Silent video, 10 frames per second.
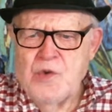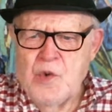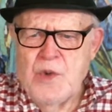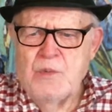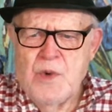
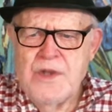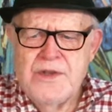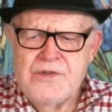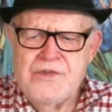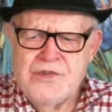who he
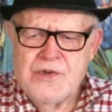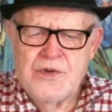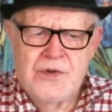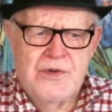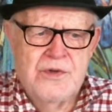was
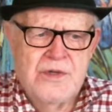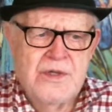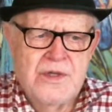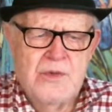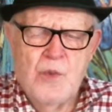or
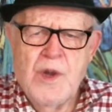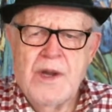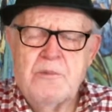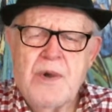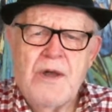when
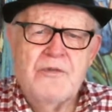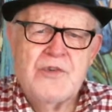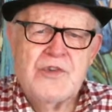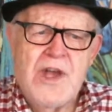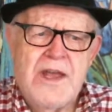he
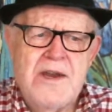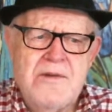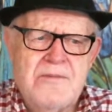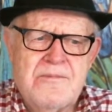prophesied.